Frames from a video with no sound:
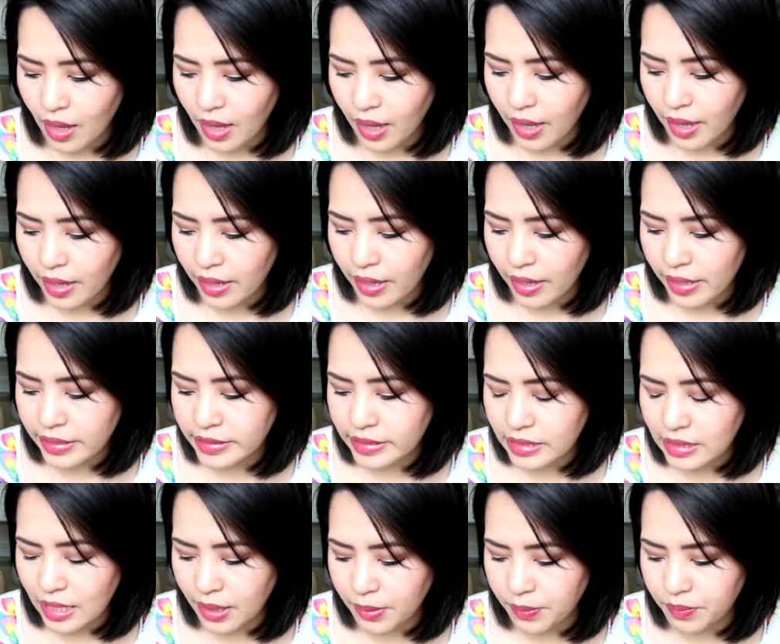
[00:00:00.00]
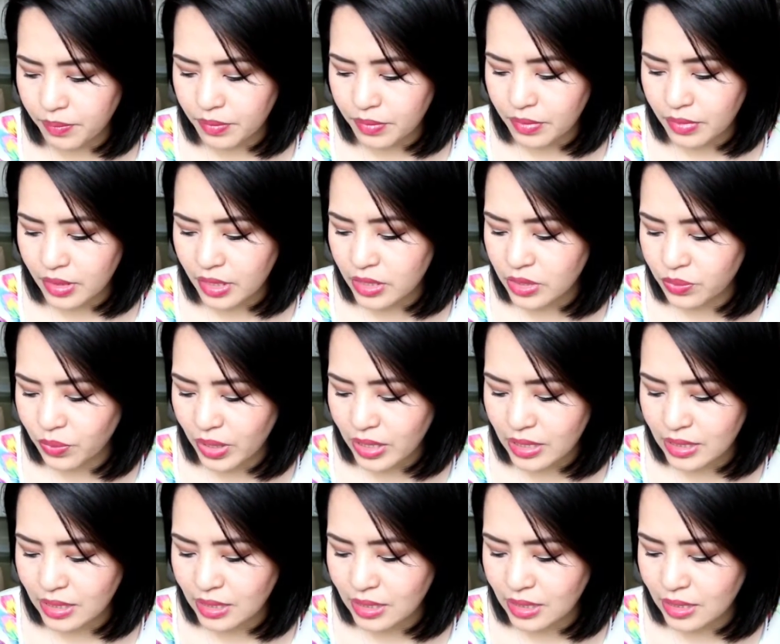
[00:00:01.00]
And this
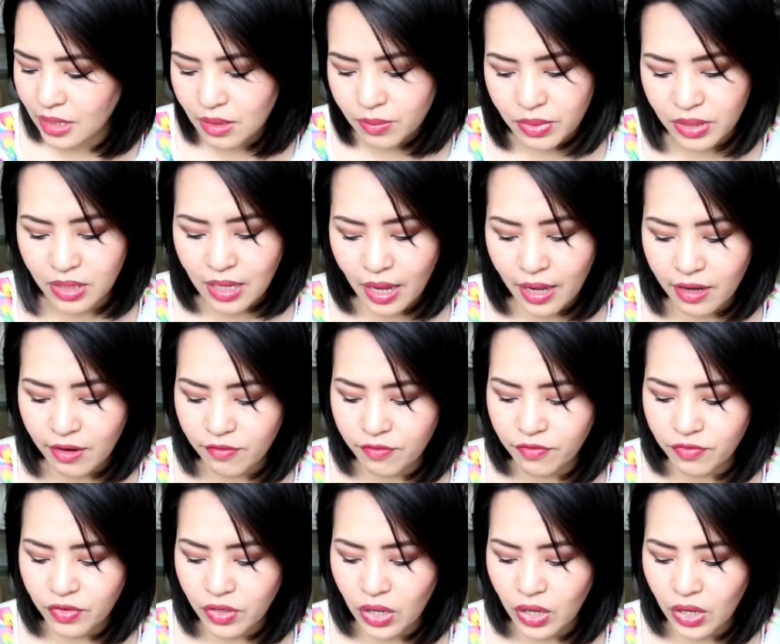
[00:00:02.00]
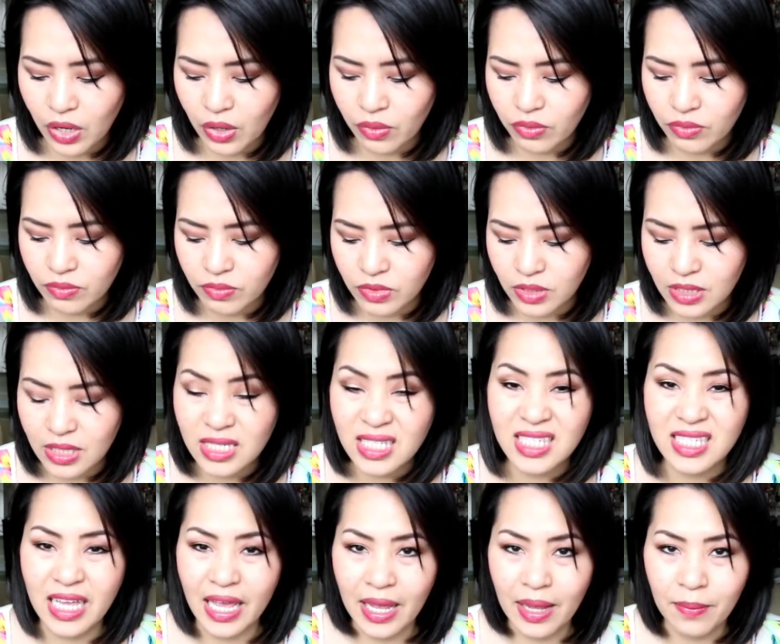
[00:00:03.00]
one is going to be kind of, you know, the
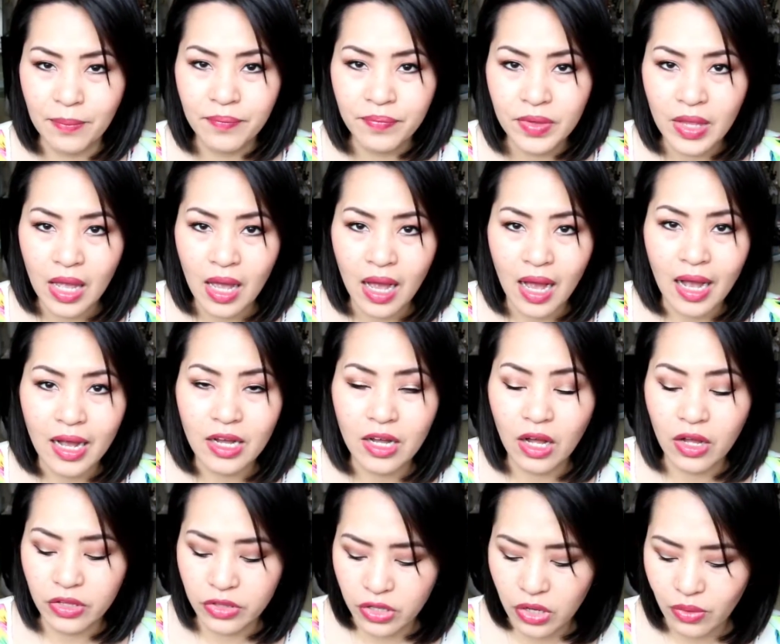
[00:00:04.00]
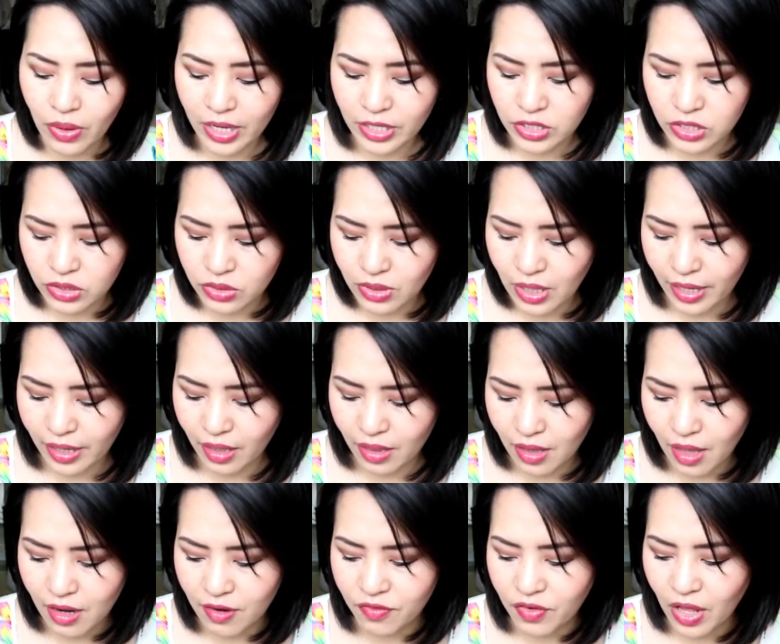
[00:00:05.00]
same. Although I do like a
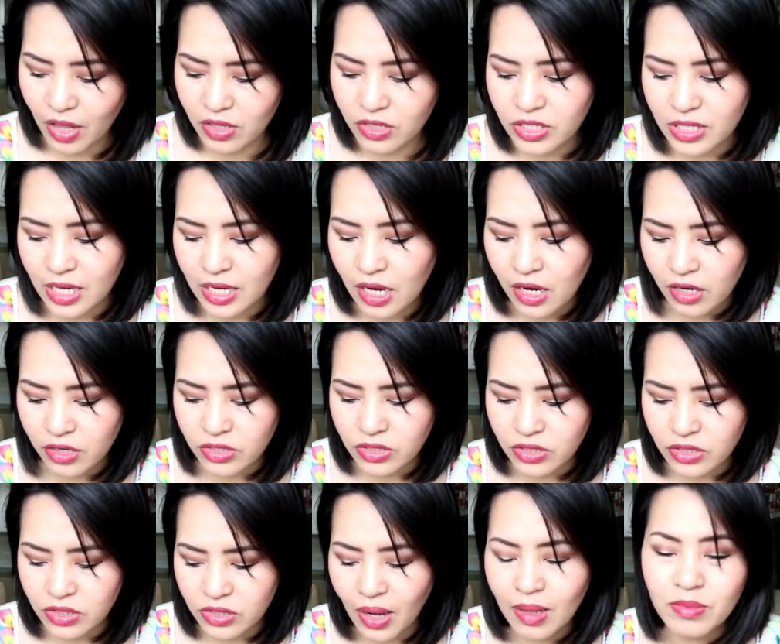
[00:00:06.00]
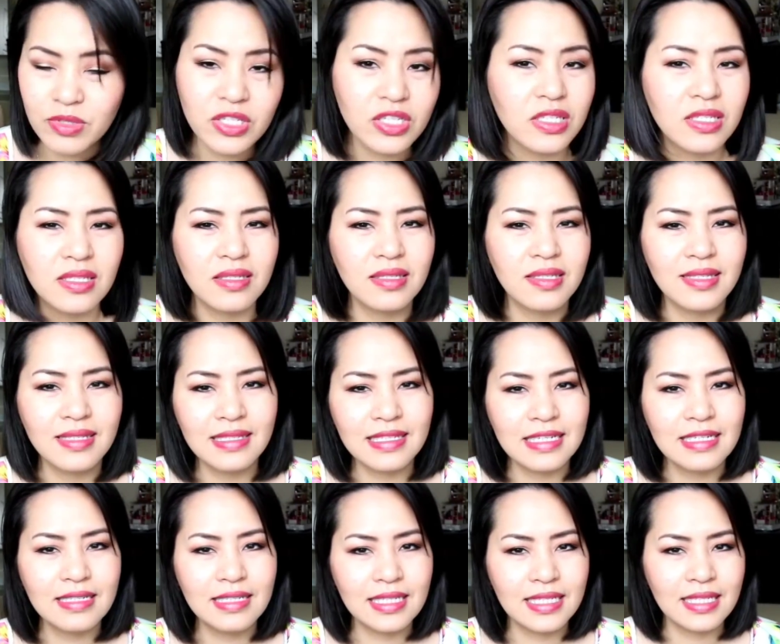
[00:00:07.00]
lot of colors in here, so I'm just
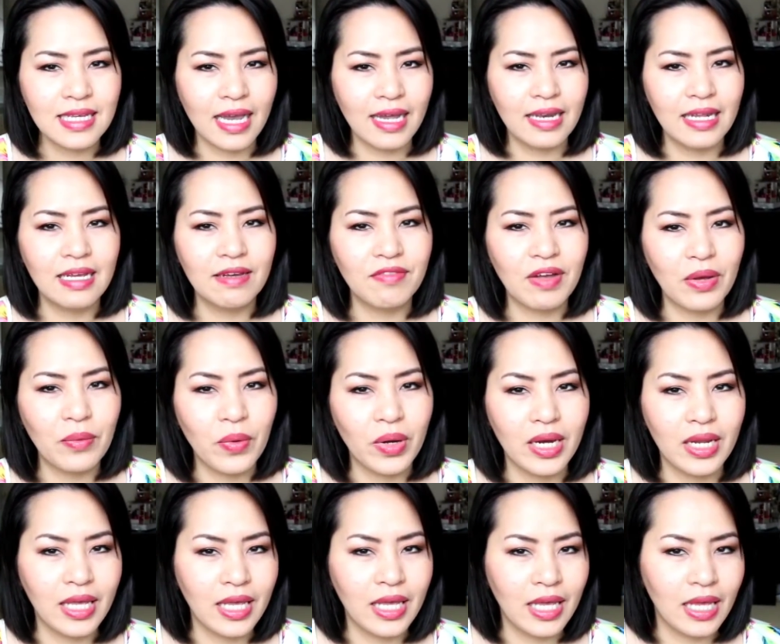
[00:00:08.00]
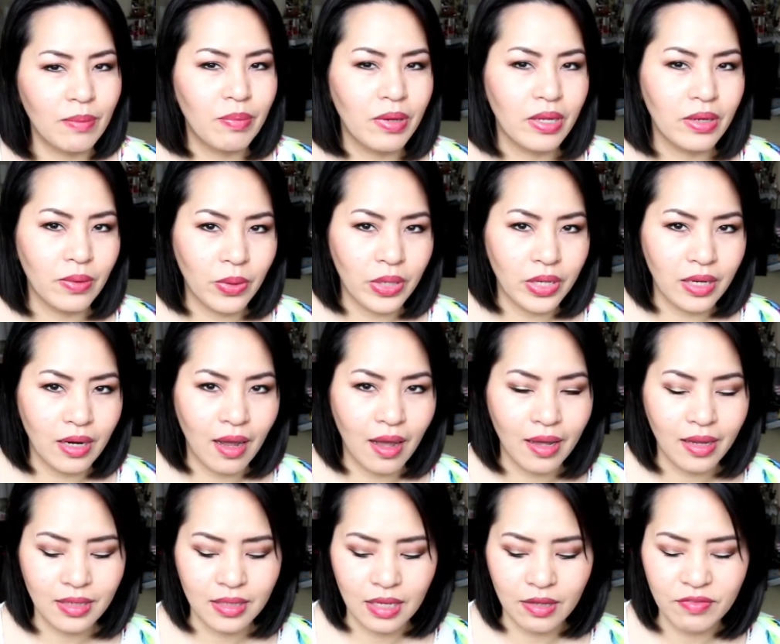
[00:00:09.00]
still deciding if I want to keep it or
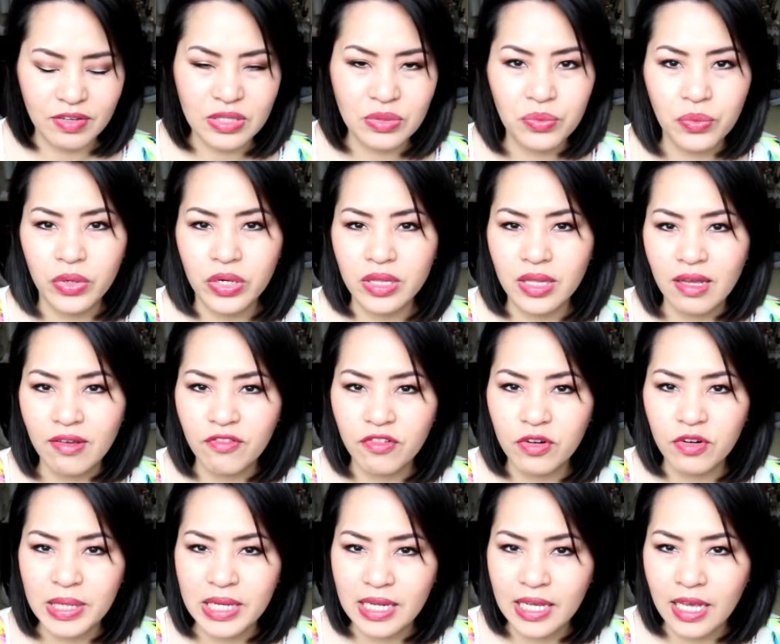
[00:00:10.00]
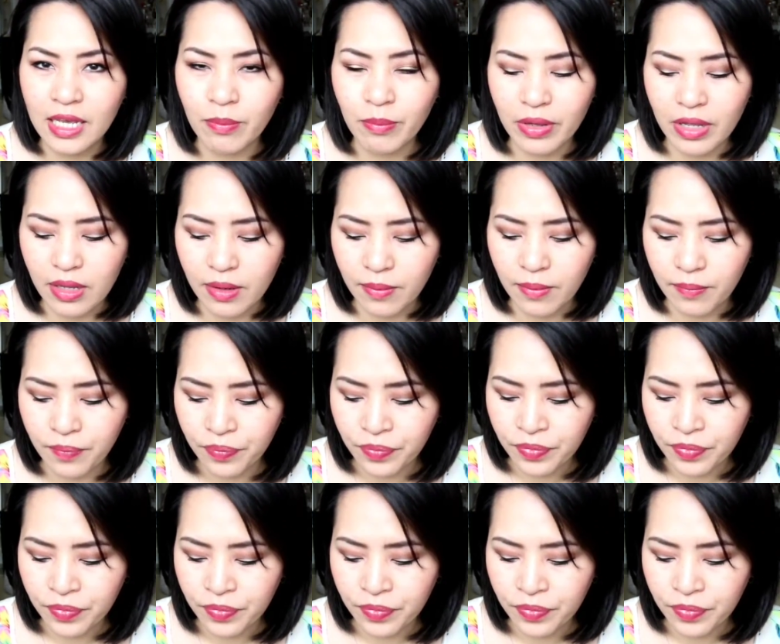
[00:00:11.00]
not, if it's worth it for me to keep it.